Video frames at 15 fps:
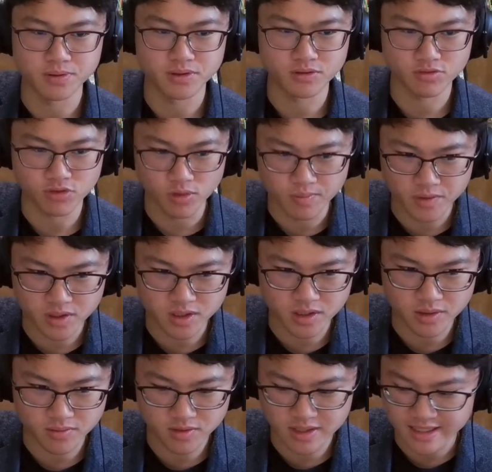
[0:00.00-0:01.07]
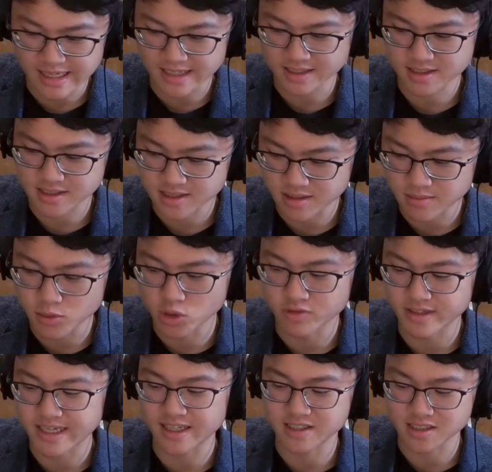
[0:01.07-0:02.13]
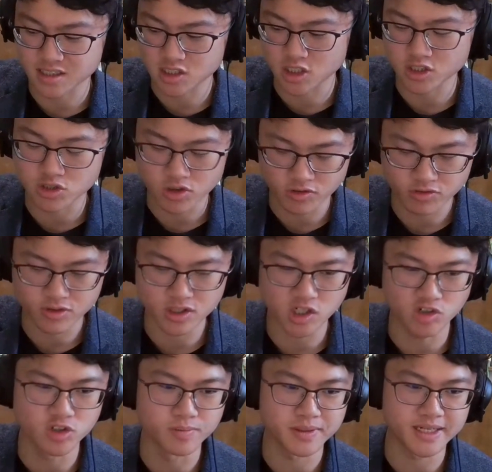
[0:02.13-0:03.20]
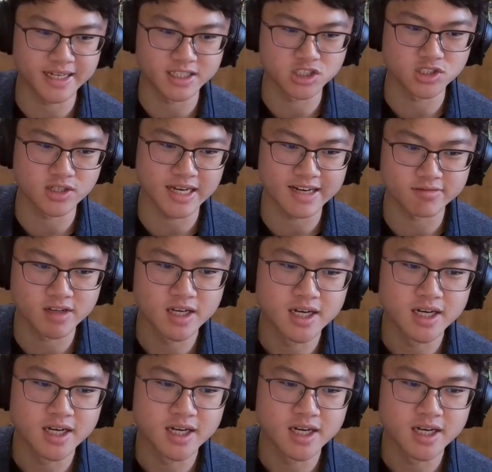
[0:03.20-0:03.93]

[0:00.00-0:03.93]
from the, the analysis, the mode of analysis starts off with the group, and hence you have